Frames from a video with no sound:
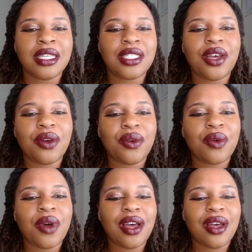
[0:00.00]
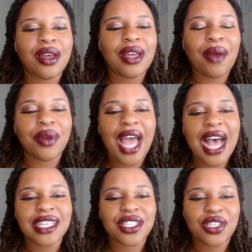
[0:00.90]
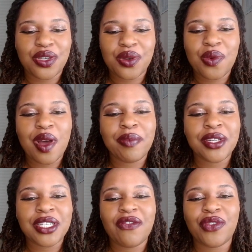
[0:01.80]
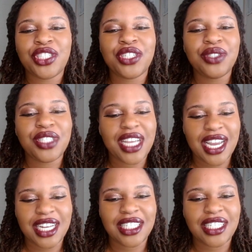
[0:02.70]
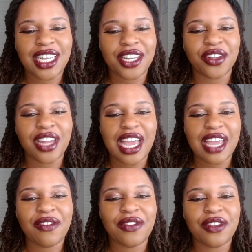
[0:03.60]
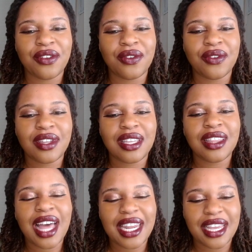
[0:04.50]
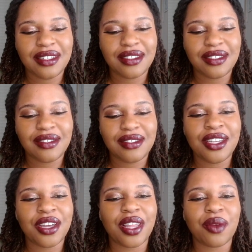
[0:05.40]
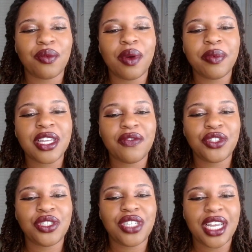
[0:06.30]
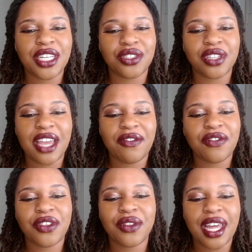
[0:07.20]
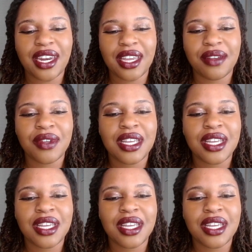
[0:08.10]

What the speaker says: So I want to ask you, what belief would you change in your life if you let it? What belief would you change your life if you let it?